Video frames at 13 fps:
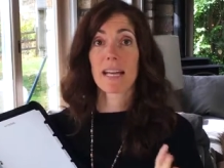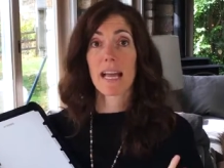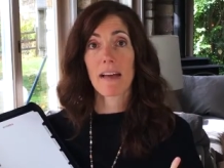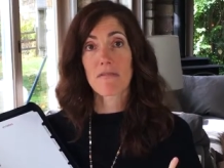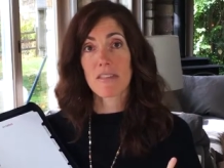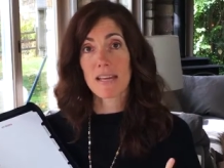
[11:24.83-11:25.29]
I
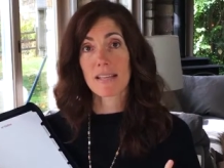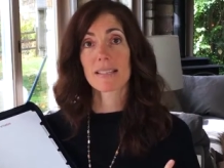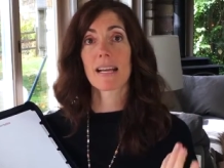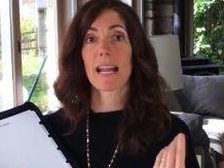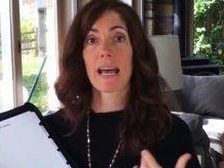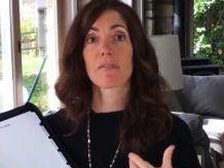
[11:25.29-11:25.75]
have things
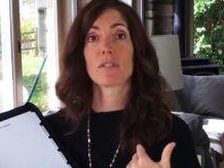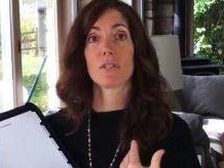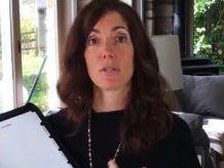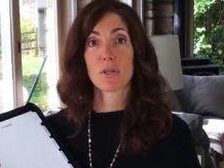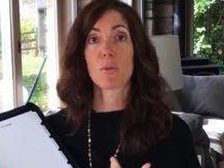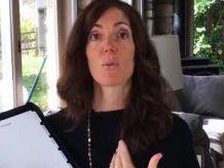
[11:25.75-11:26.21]
that have to
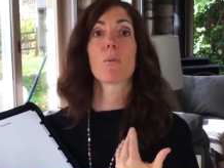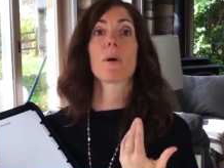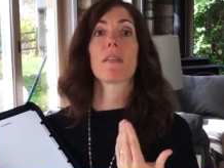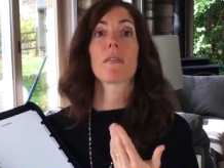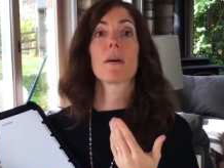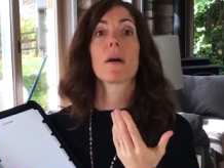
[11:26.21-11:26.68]
do
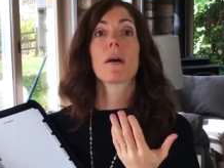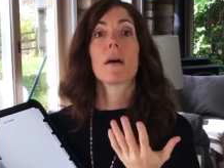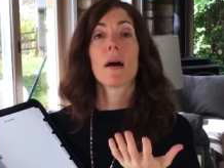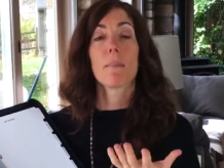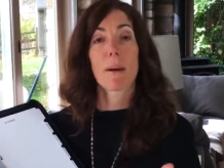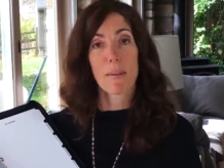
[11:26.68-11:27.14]
with
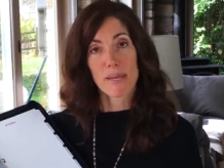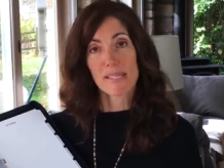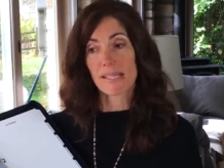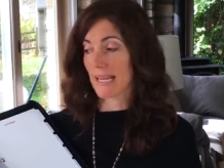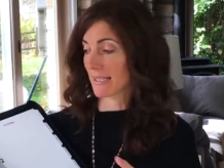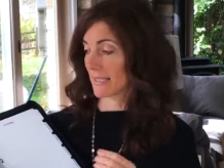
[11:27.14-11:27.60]
my
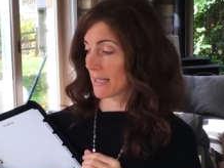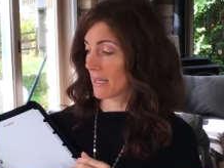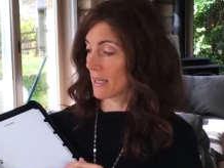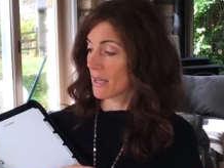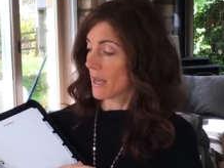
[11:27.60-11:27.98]
business.